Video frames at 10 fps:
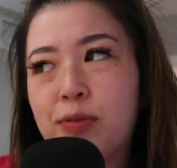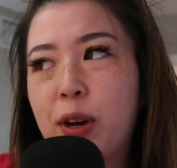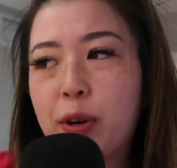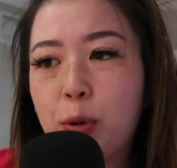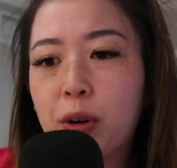
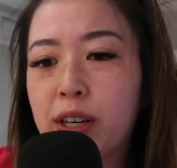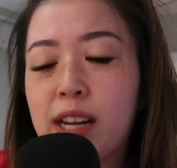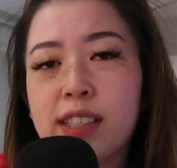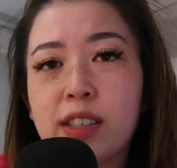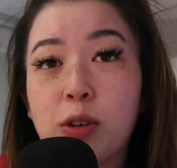very
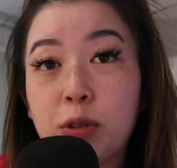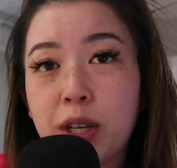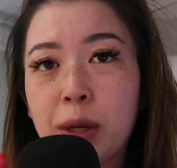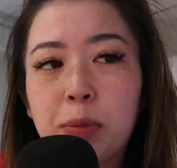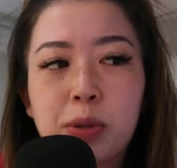organized and goes
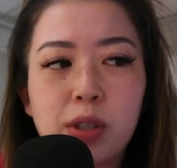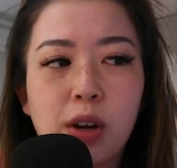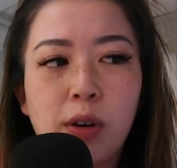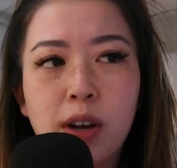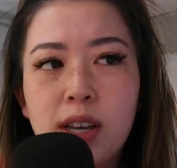up.
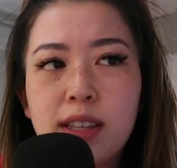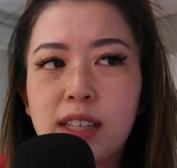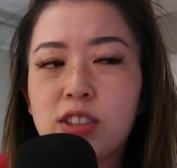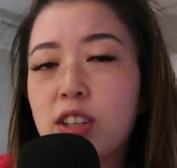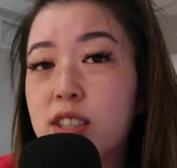So
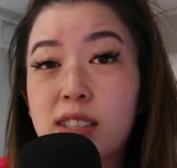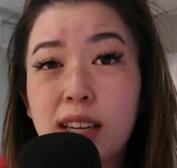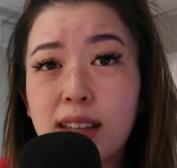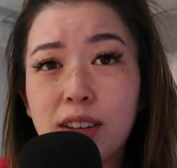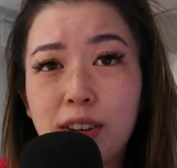that's not to
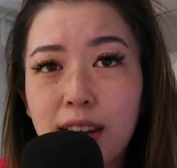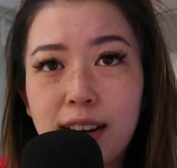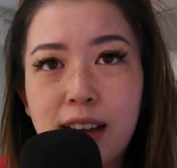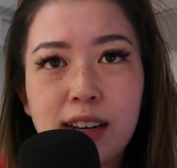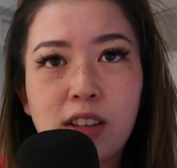say that you
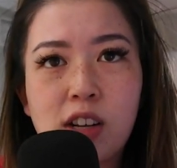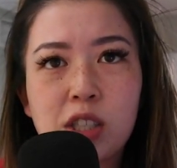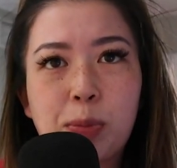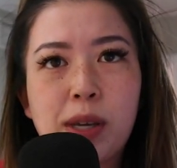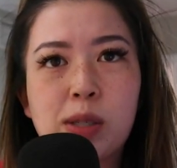can't add a lot
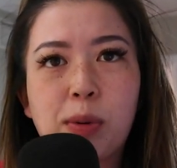of spikes,